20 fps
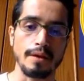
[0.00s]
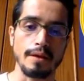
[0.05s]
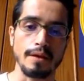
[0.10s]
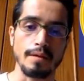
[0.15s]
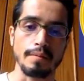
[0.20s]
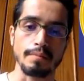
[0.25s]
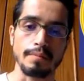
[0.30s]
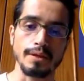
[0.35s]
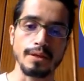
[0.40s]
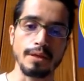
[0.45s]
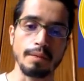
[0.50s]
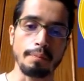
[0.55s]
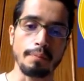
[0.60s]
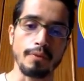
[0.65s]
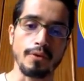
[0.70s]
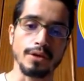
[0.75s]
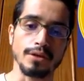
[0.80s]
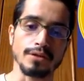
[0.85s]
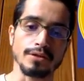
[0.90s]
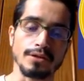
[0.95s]
But the
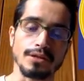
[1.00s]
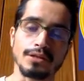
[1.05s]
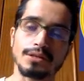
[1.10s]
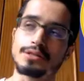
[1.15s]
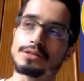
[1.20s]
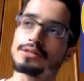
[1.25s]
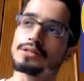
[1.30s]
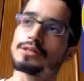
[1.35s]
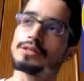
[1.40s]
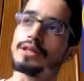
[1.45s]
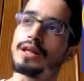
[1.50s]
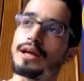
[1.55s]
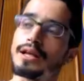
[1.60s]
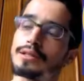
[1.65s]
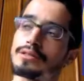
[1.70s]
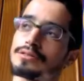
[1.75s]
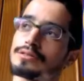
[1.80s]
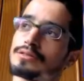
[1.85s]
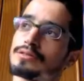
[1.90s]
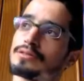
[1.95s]
point is
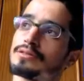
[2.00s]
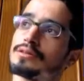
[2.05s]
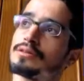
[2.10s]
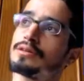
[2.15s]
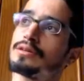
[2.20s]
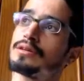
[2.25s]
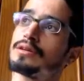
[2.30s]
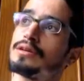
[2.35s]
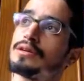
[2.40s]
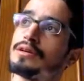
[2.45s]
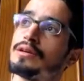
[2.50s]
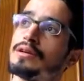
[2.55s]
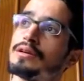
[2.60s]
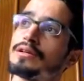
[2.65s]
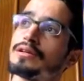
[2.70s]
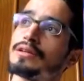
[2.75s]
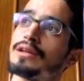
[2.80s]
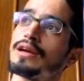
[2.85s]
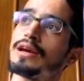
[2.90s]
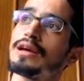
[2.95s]
that
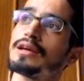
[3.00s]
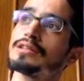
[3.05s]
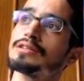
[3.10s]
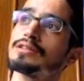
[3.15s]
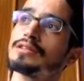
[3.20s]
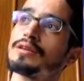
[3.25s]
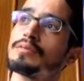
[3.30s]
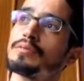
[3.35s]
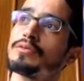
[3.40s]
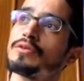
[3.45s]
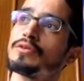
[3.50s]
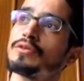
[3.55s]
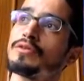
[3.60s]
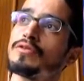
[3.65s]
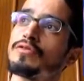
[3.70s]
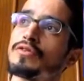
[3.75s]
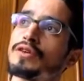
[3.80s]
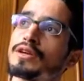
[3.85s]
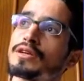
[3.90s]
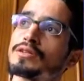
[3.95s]
there are some good
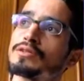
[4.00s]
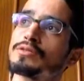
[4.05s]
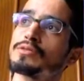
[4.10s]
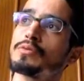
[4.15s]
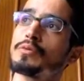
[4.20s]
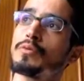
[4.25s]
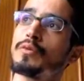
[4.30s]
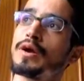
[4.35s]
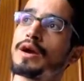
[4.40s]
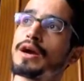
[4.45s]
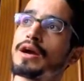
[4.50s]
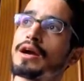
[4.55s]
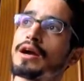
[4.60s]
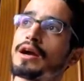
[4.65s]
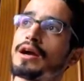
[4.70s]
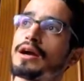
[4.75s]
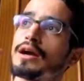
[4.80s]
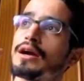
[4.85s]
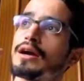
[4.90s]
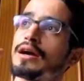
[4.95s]
things where
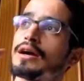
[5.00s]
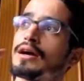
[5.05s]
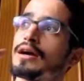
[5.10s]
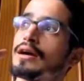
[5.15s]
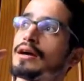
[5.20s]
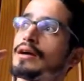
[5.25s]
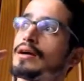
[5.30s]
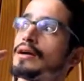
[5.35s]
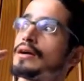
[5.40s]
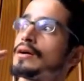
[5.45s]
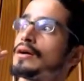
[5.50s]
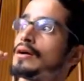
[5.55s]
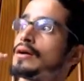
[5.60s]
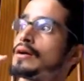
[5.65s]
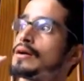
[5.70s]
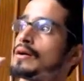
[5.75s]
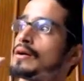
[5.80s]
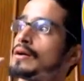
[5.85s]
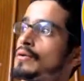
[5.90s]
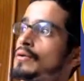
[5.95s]
a
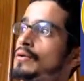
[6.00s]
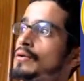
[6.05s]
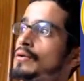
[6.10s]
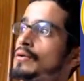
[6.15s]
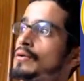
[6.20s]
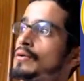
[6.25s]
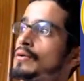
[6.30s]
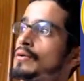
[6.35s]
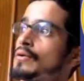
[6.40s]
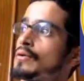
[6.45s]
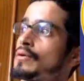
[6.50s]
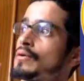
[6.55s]
rule